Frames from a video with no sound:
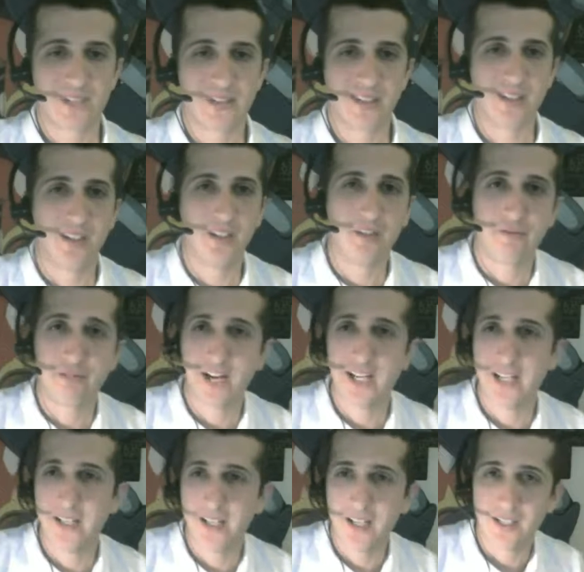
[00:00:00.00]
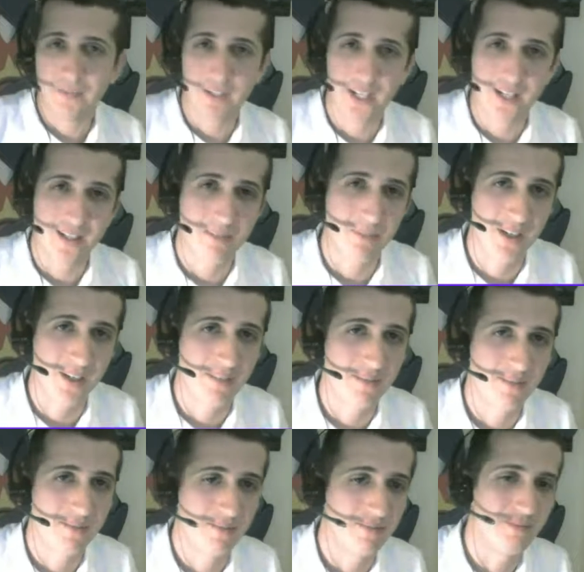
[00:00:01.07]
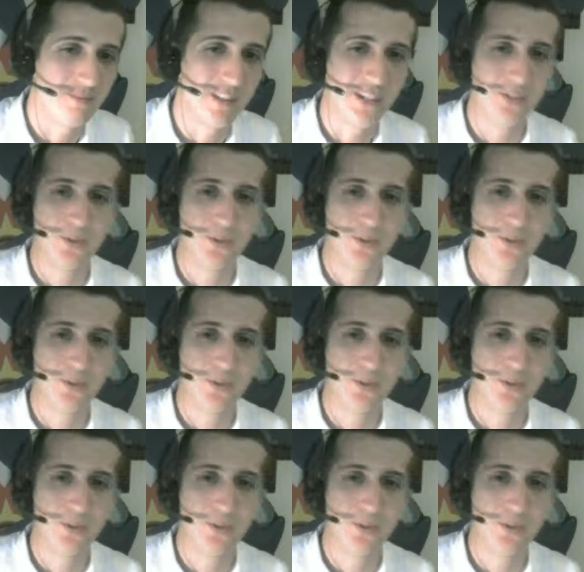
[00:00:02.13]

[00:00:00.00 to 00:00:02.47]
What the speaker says: a good Friday night, if you ask me. Very cool.